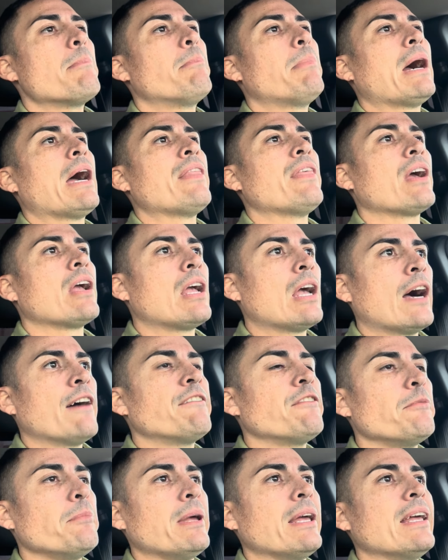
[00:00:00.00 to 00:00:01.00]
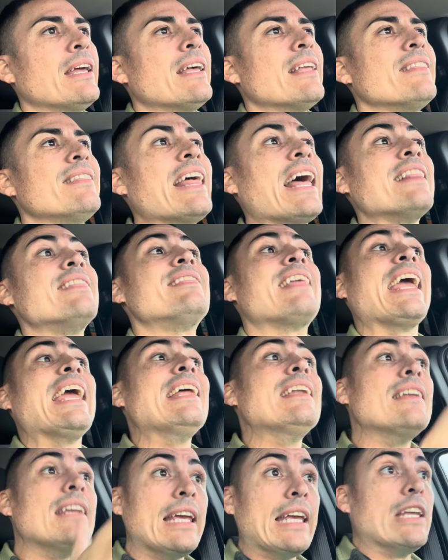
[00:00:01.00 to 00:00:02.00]
by the government that
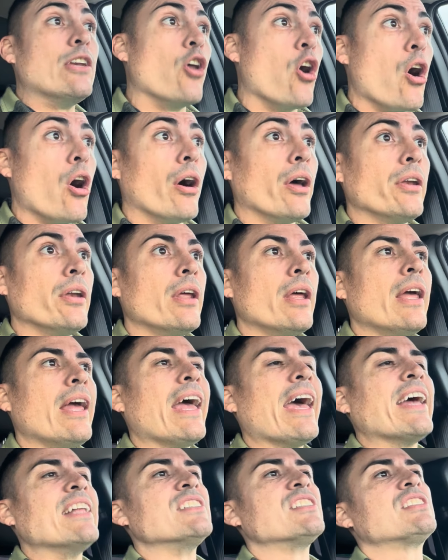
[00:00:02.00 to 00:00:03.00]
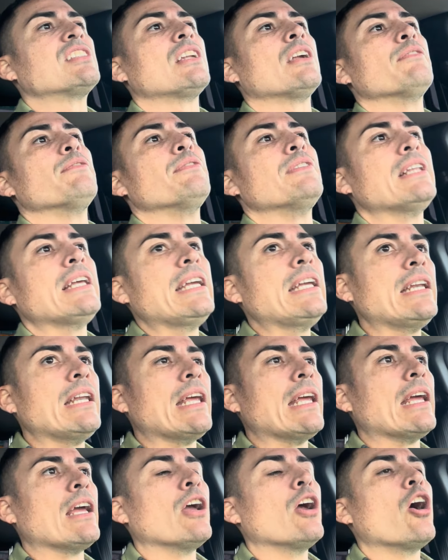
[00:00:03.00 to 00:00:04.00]
they lean on instead of
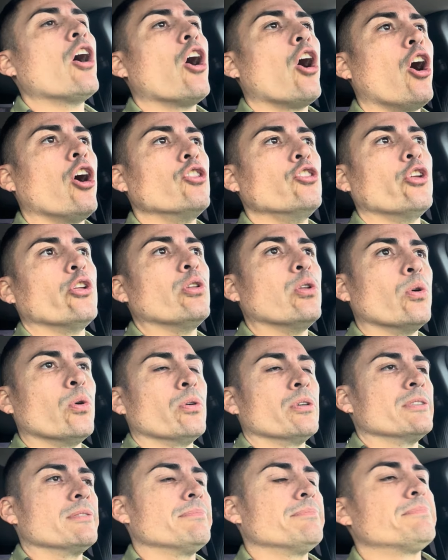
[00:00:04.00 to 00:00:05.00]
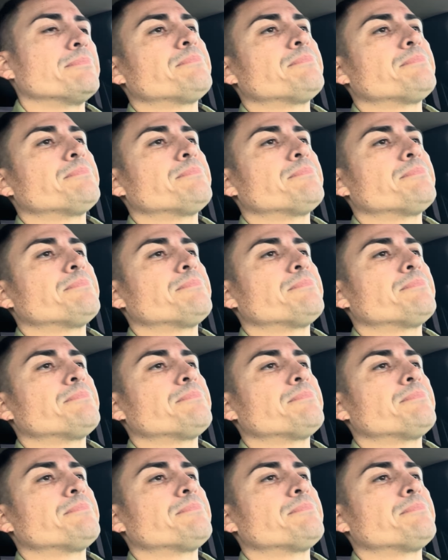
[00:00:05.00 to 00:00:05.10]
leaning on the Lord.